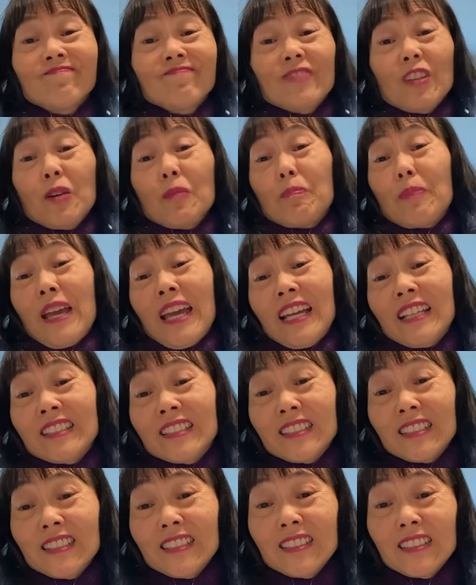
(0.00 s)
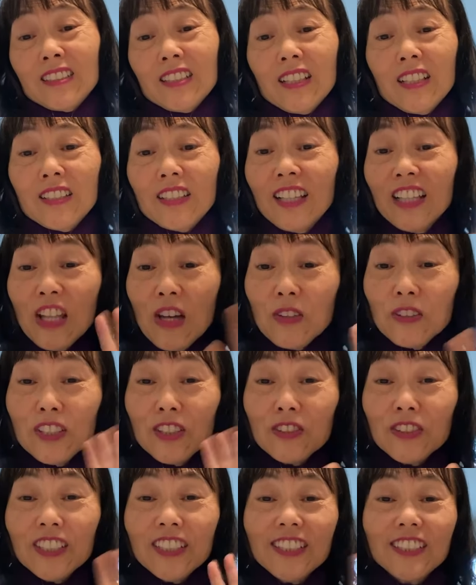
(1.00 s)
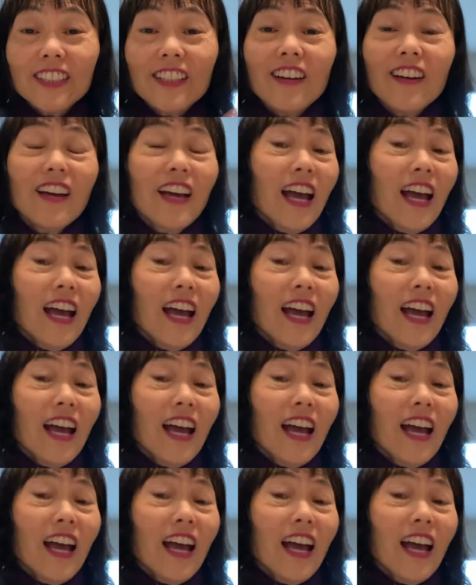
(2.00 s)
abandoned, hello, Teresa.